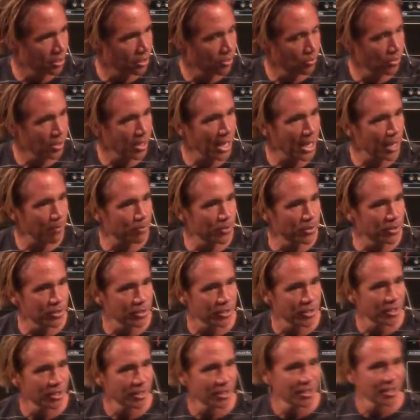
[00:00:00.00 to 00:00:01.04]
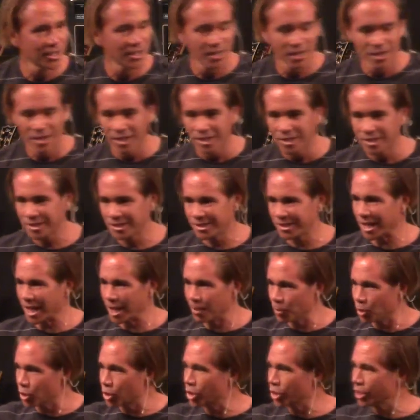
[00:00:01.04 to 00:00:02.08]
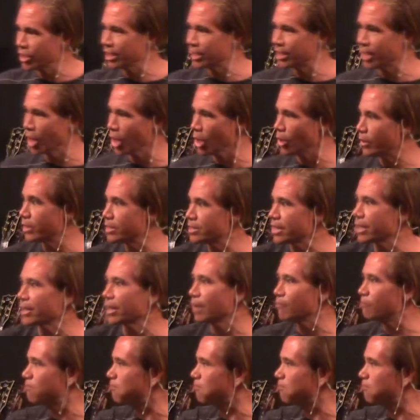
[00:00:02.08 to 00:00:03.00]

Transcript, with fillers: What happened? Gabriel couldn't go. He's like, I'm